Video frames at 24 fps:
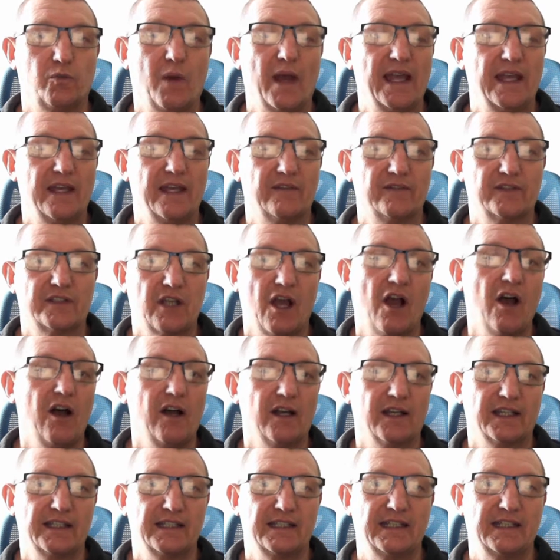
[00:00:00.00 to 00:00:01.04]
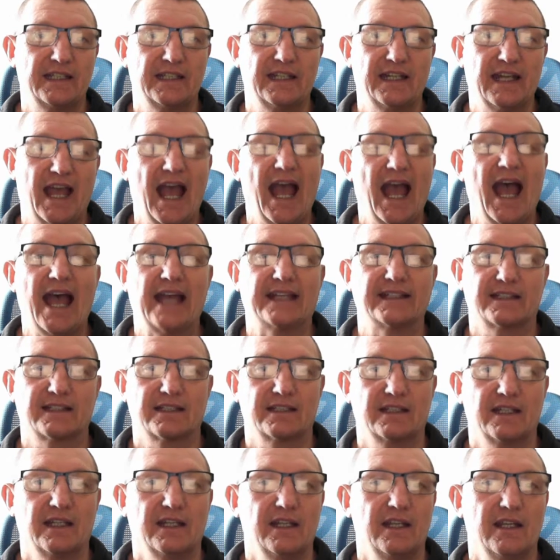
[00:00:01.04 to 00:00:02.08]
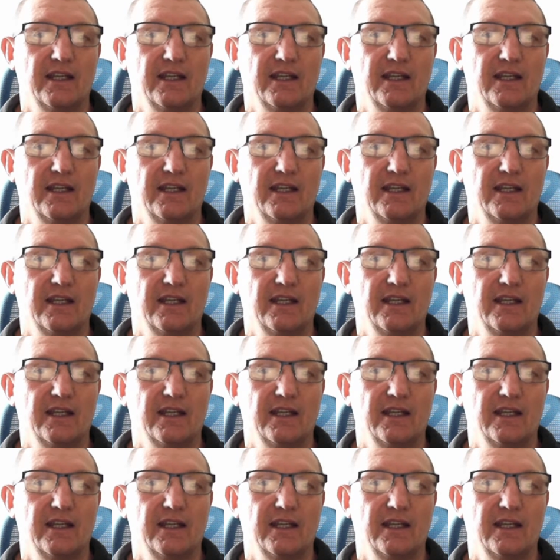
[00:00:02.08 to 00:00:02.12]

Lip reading: way of targeting ads